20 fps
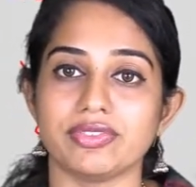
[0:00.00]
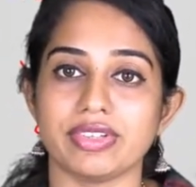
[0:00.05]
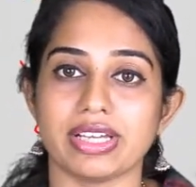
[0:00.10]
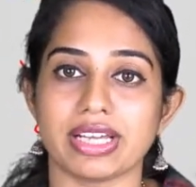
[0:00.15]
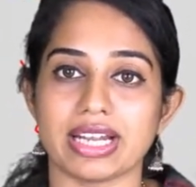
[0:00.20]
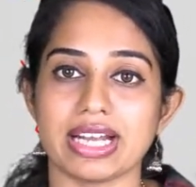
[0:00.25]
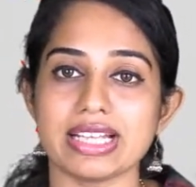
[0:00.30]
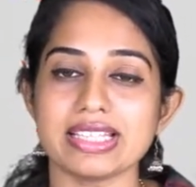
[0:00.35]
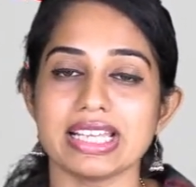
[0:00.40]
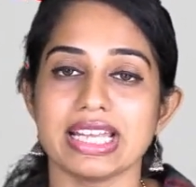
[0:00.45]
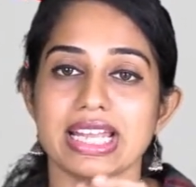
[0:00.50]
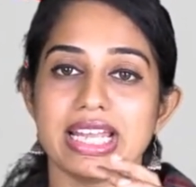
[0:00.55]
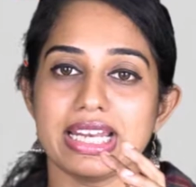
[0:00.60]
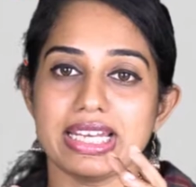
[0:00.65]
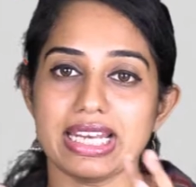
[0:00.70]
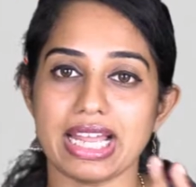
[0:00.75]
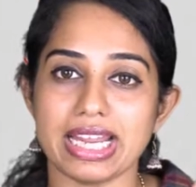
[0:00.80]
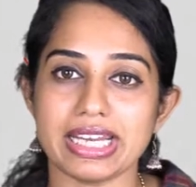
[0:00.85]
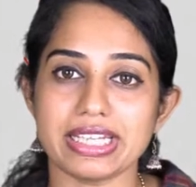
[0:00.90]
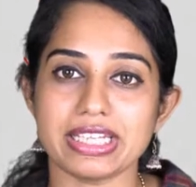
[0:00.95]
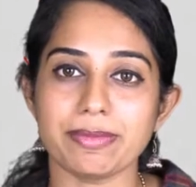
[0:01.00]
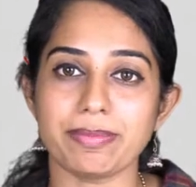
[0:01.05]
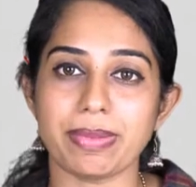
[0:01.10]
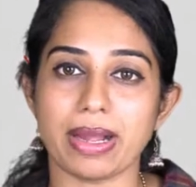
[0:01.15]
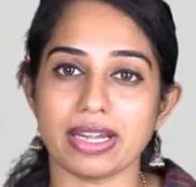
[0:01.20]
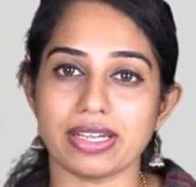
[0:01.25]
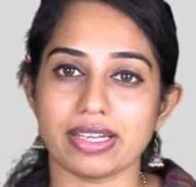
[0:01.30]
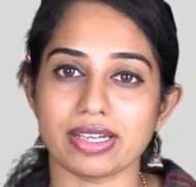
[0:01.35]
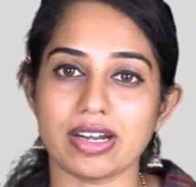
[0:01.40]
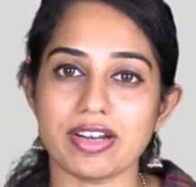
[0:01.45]
whereas lighter
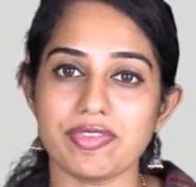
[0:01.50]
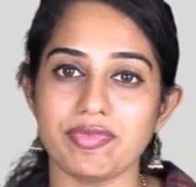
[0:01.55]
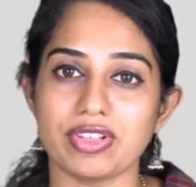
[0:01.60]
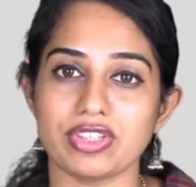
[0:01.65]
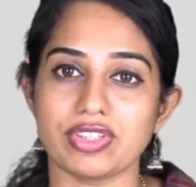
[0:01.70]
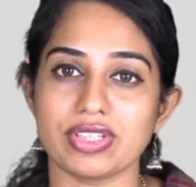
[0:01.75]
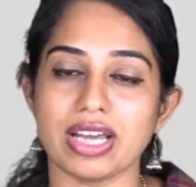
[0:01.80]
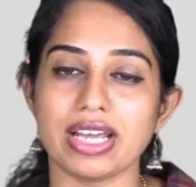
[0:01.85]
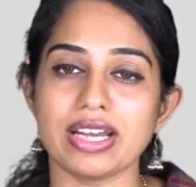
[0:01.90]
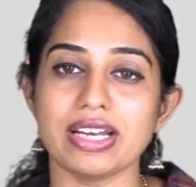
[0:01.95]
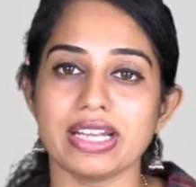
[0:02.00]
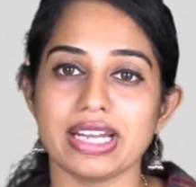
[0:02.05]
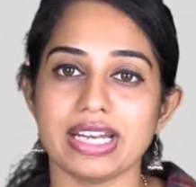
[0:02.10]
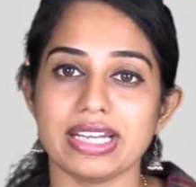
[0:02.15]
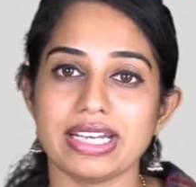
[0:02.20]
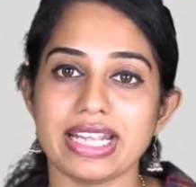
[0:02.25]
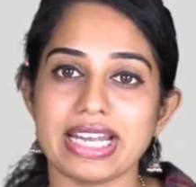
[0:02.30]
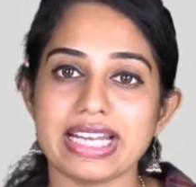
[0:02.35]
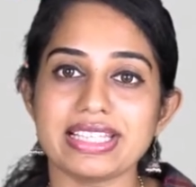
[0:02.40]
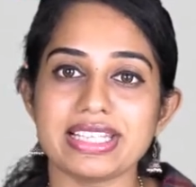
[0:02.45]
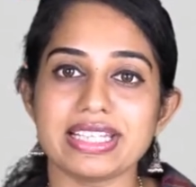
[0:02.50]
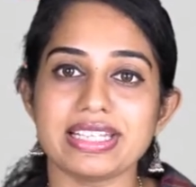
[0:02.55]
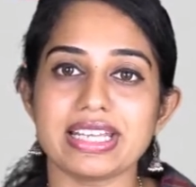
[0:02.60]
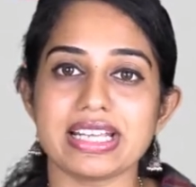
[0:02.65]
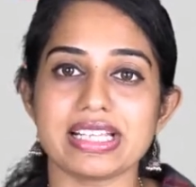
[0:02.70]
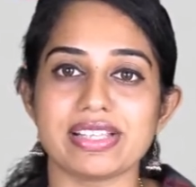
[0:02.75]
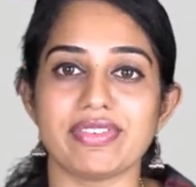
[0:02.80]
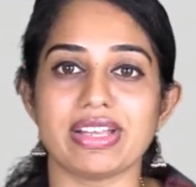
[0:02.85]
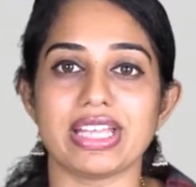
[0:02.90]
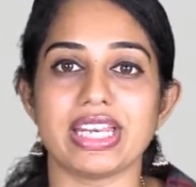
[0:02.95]
particles which are density
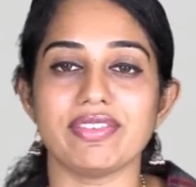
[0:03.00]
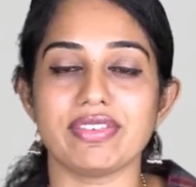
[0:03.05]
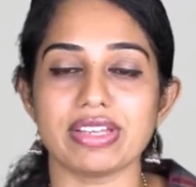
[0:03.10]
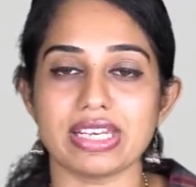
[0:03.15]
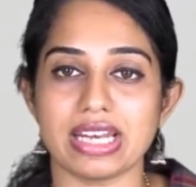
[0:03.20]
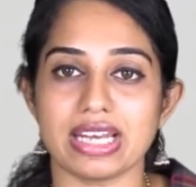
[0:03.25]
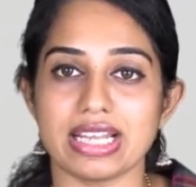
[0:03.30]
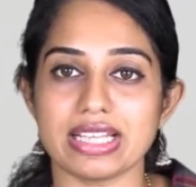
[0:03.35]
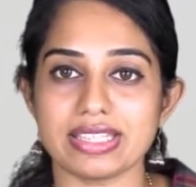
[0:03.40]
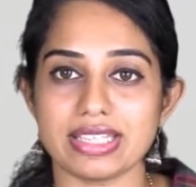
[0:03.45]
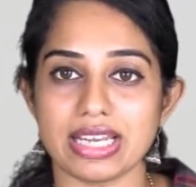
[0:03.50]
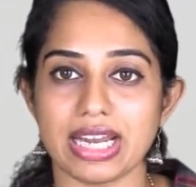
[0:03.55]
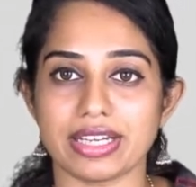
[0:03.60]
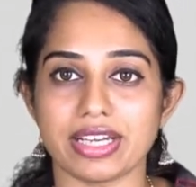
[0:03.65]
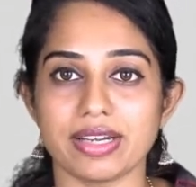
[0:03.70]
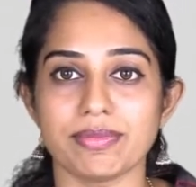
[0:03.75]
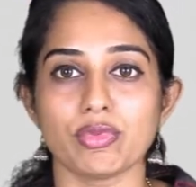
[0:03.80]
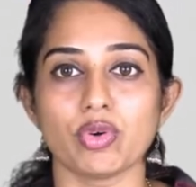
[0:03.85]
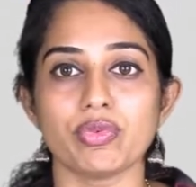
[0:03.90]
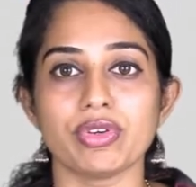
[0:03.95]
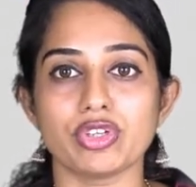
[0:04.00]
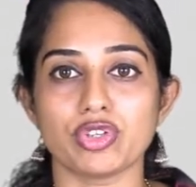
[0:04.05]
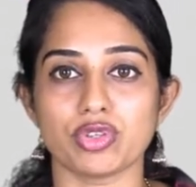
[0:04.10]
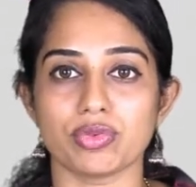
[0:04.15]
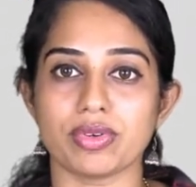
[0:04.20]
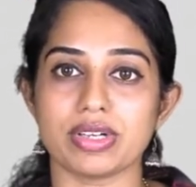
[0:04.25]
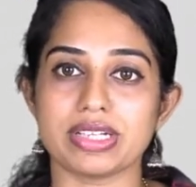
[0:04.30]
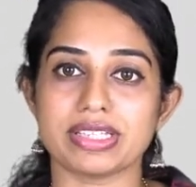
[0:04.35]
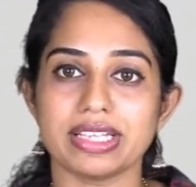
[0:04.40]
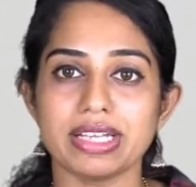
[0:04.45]
is very less started moving
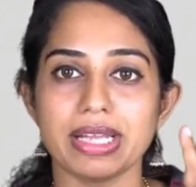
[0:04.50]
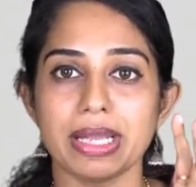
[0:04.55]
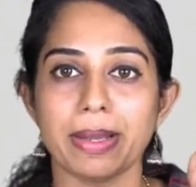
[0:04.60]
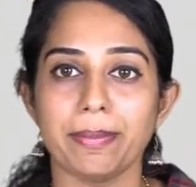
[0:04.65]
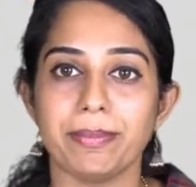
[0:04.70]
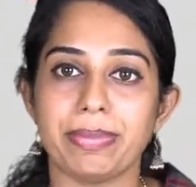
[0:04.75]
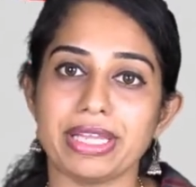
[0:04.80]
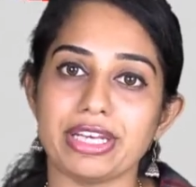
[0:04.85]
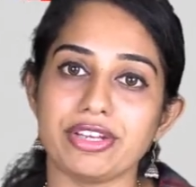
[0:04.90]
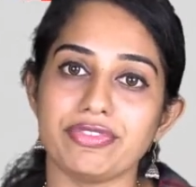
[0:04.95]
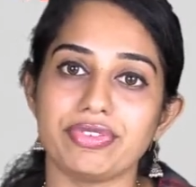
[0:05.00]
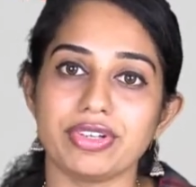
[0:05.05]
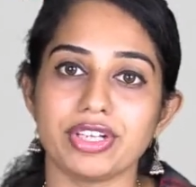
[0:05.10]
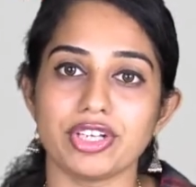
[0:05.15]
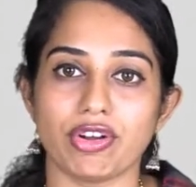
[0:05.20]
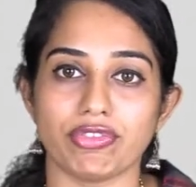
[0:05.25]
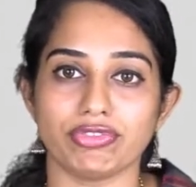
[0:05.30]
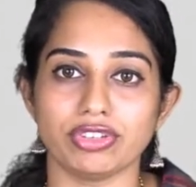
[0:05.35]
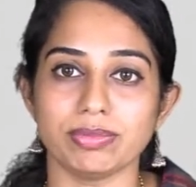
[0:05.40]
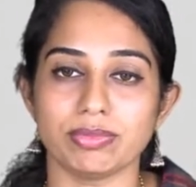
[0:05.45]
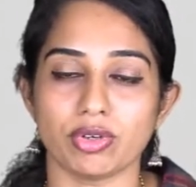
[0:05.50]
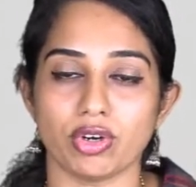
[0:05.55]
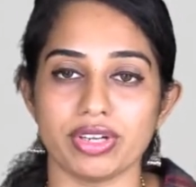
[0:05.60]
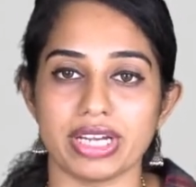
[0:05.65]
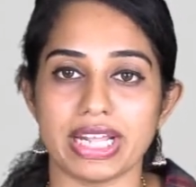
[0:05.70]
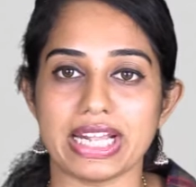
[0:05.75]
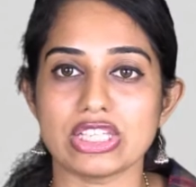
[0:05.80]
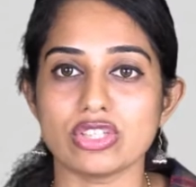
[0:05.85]
towards the periphery of the body.